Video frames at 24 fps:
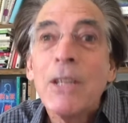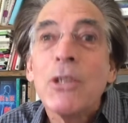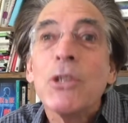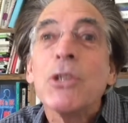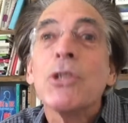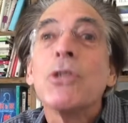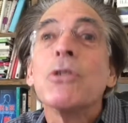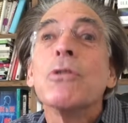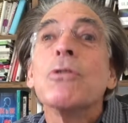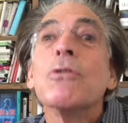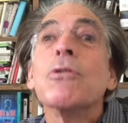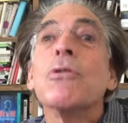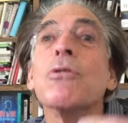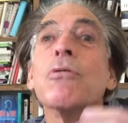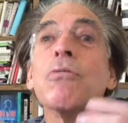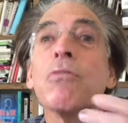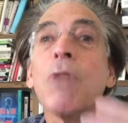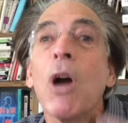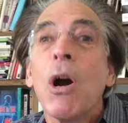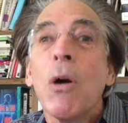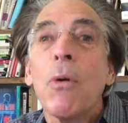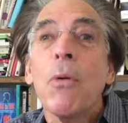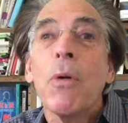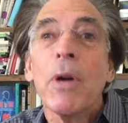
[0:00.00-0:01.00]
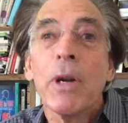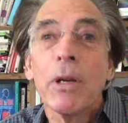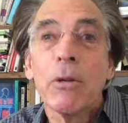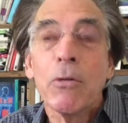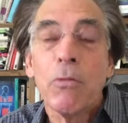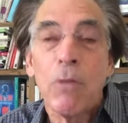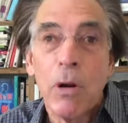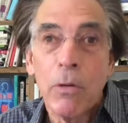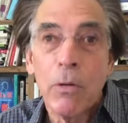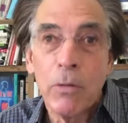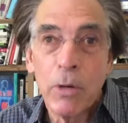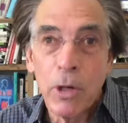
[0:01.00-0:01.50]
to grow and
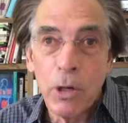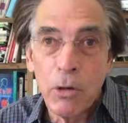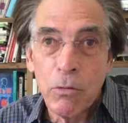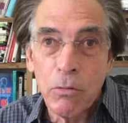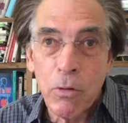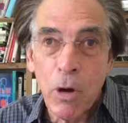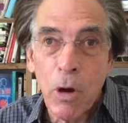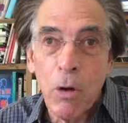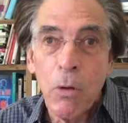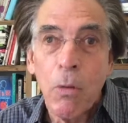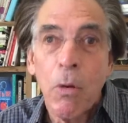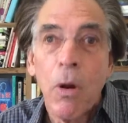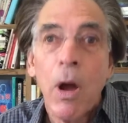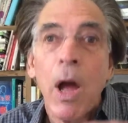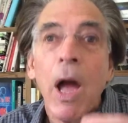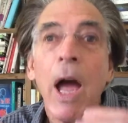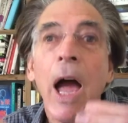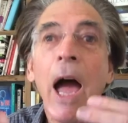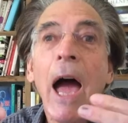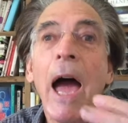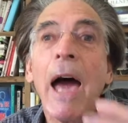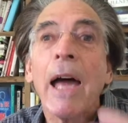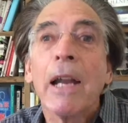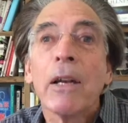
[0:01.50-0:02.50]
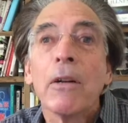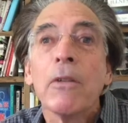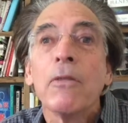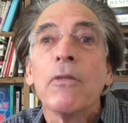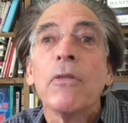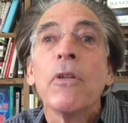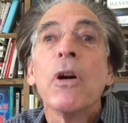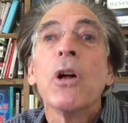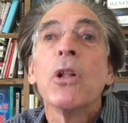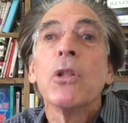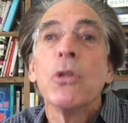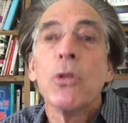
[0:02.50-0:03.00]
grow and grow out
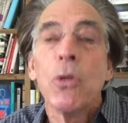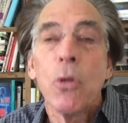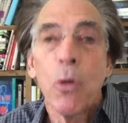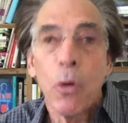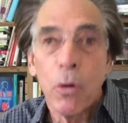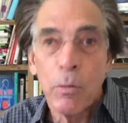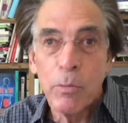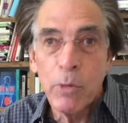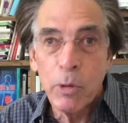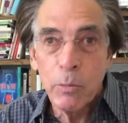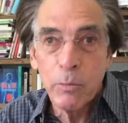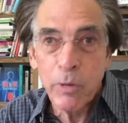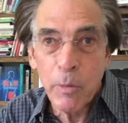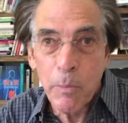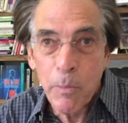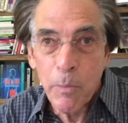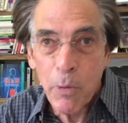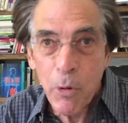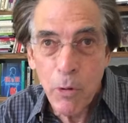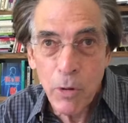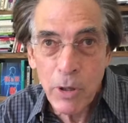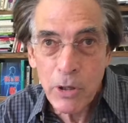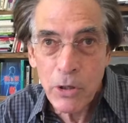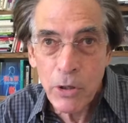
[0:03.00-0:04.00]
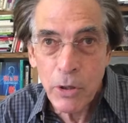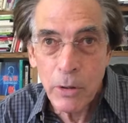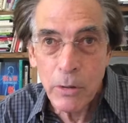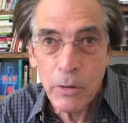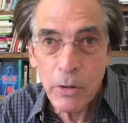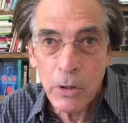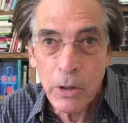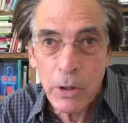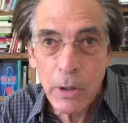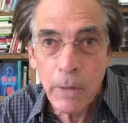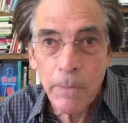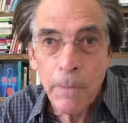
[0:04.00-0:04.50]
of normal
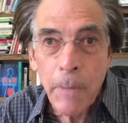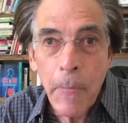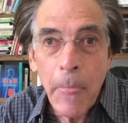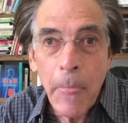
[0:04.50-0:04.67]
proportions.